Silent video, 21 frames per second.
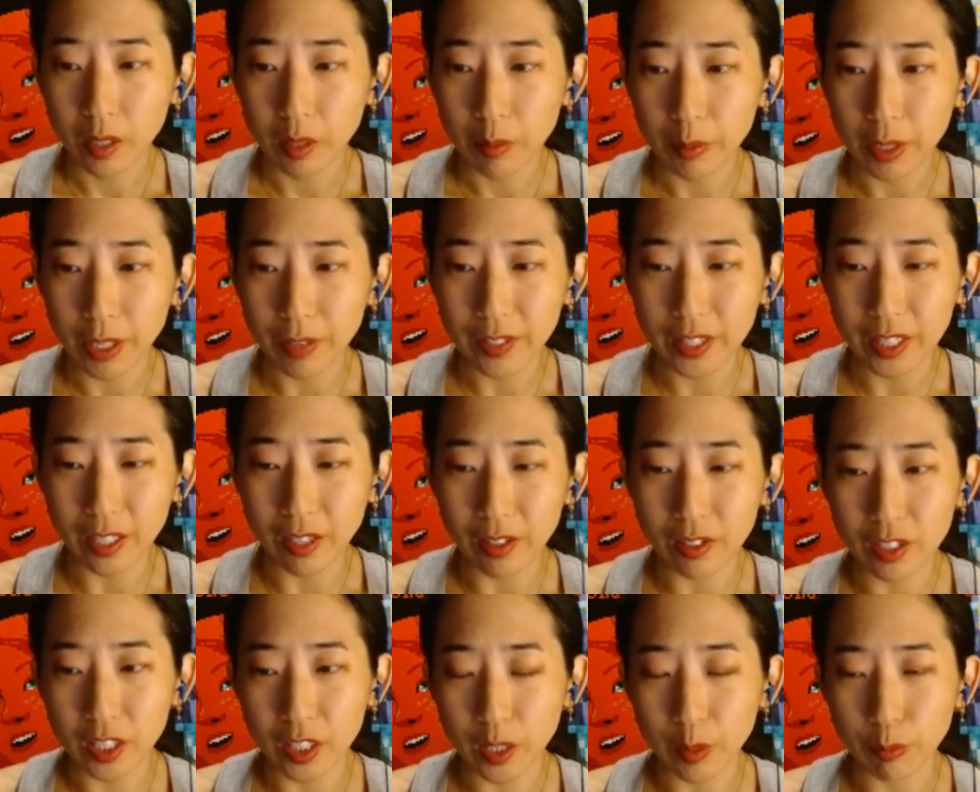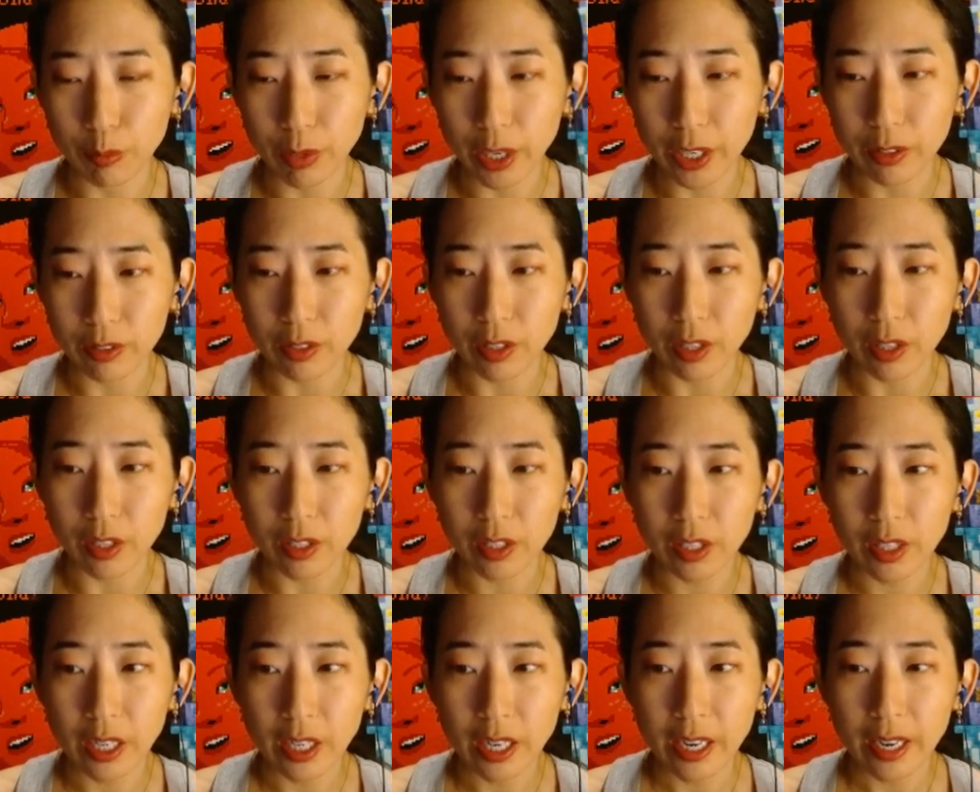But everything else is either bright or dark.
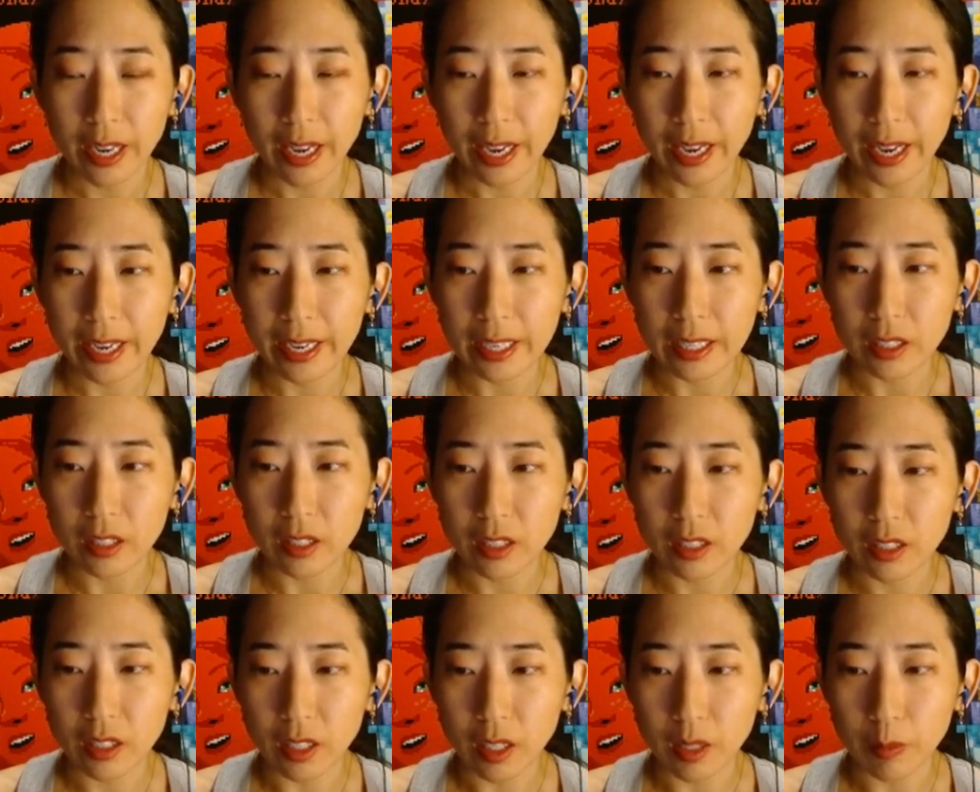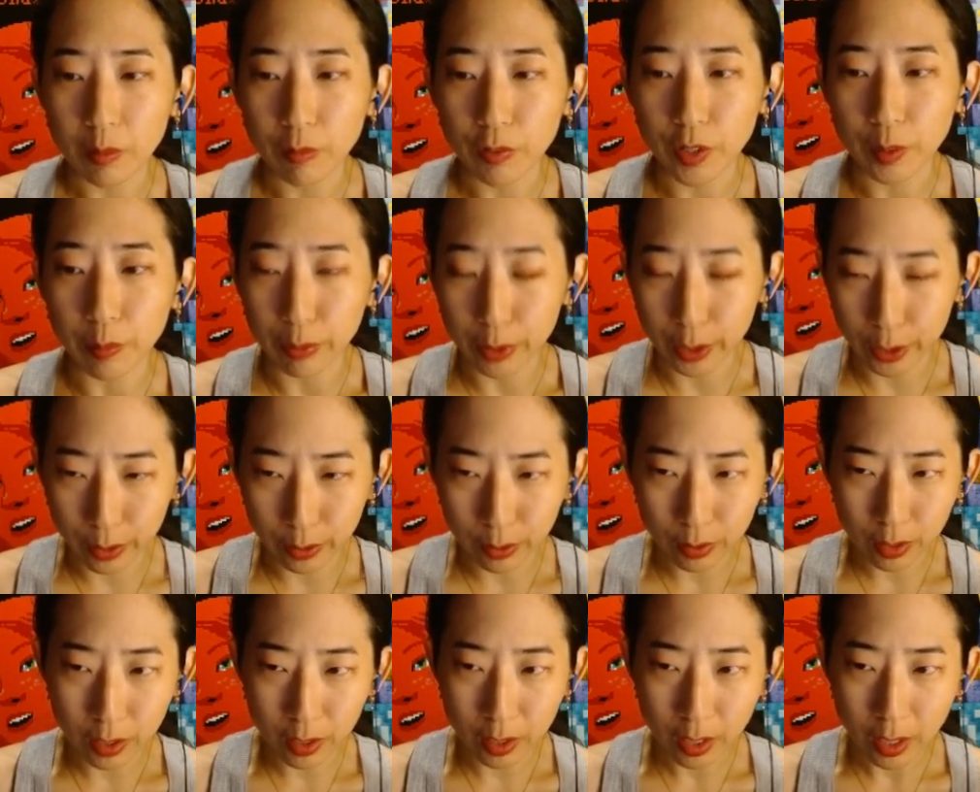And for the
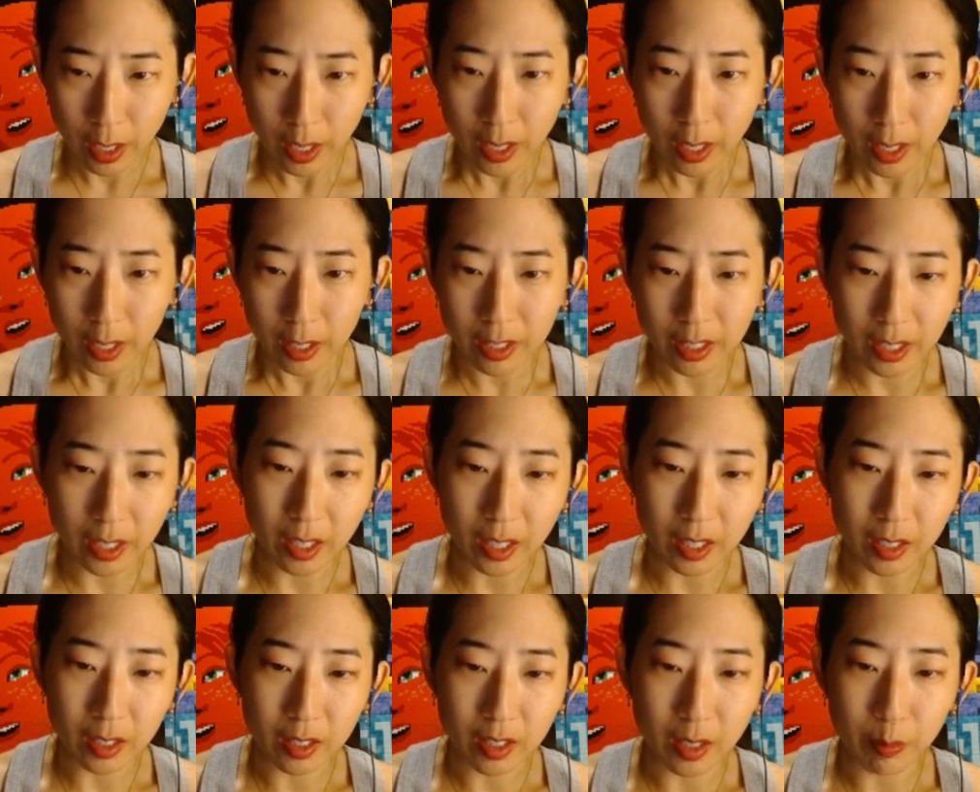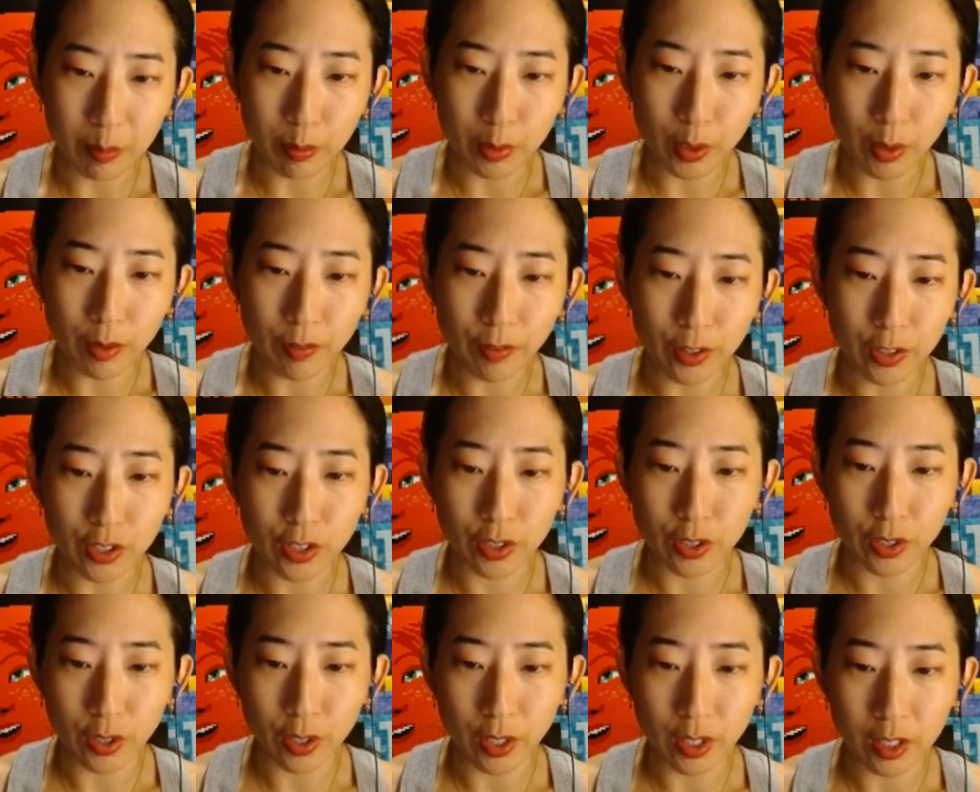blues, The blue of her
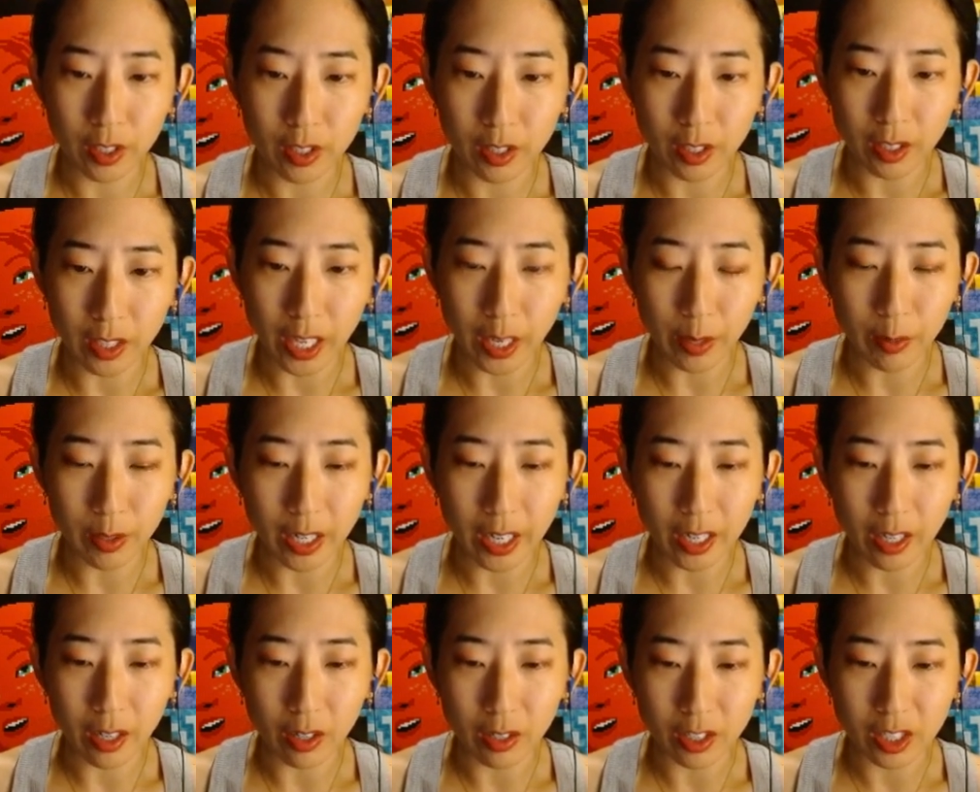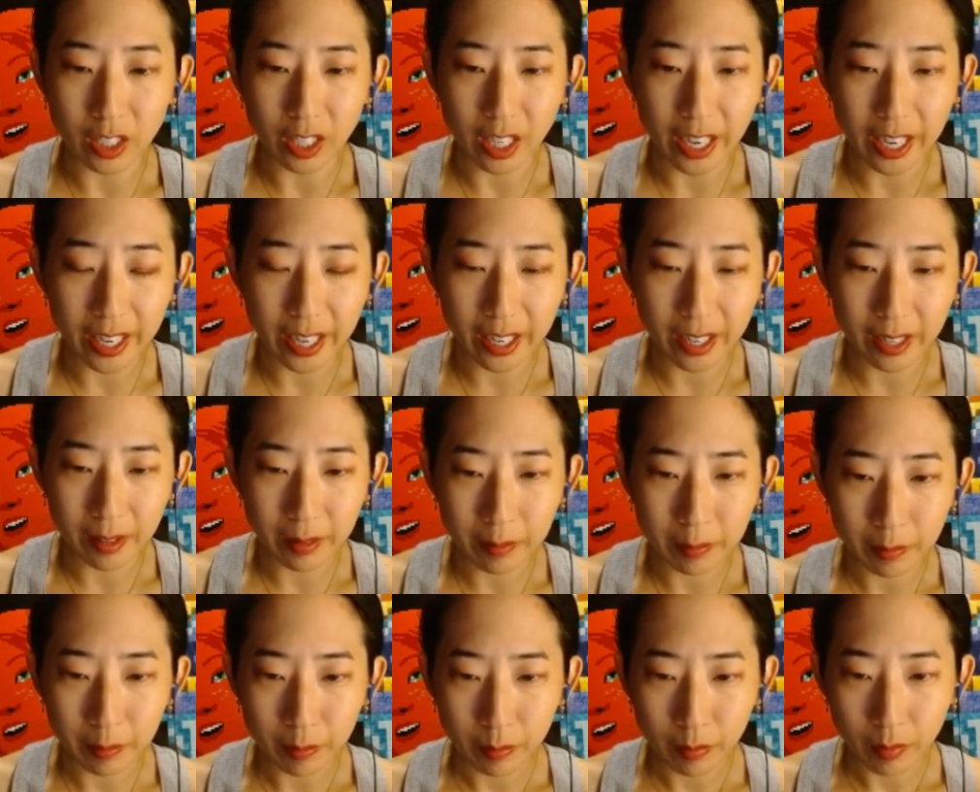skirt, the light one I call cyan,
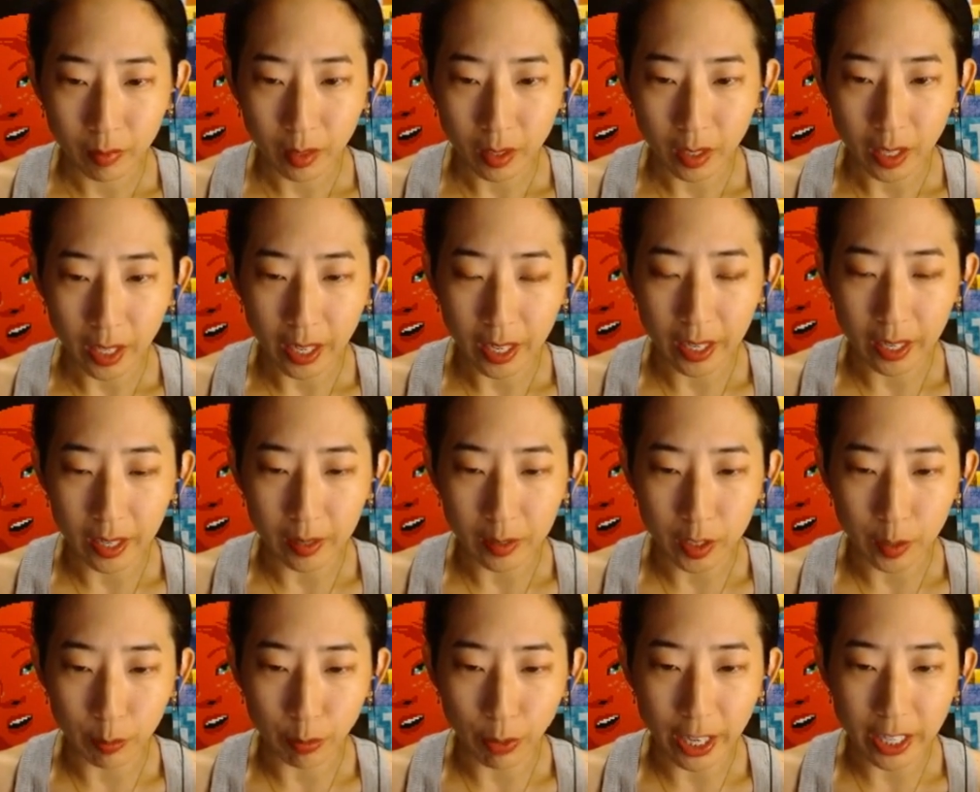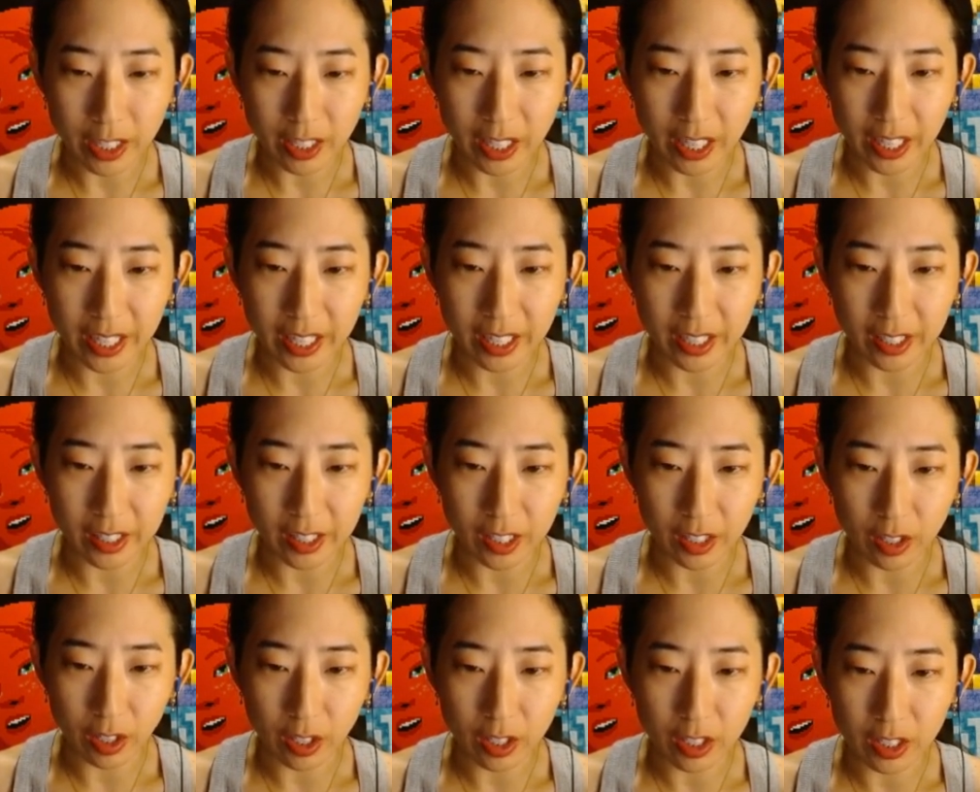so bright cyan and then
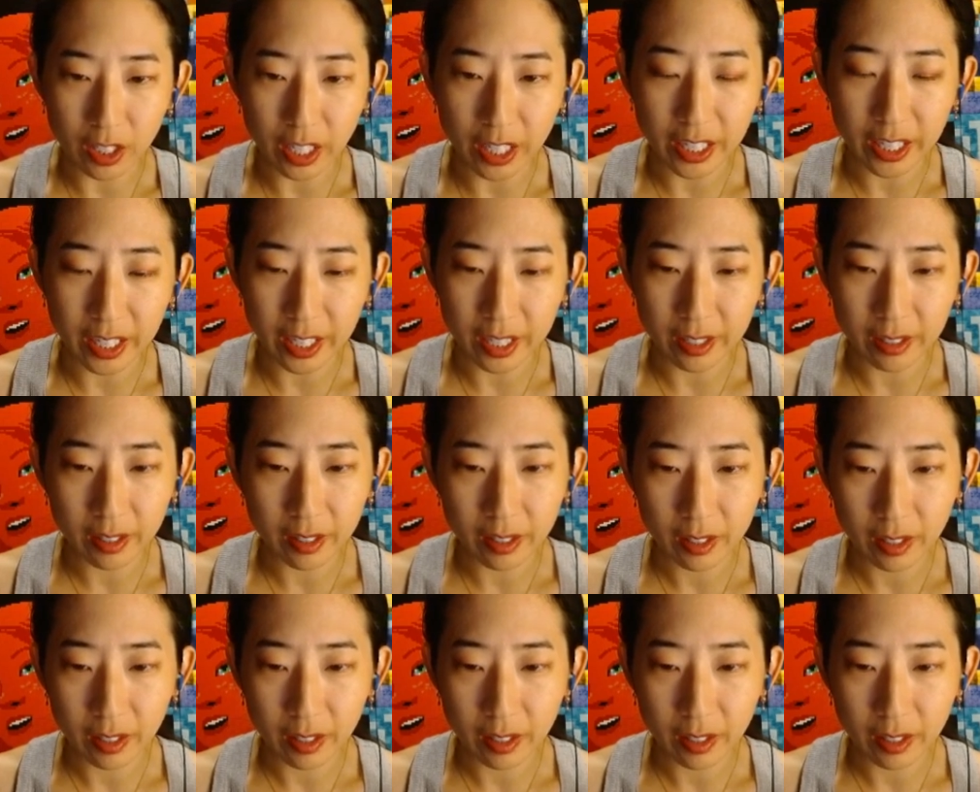dark cyan,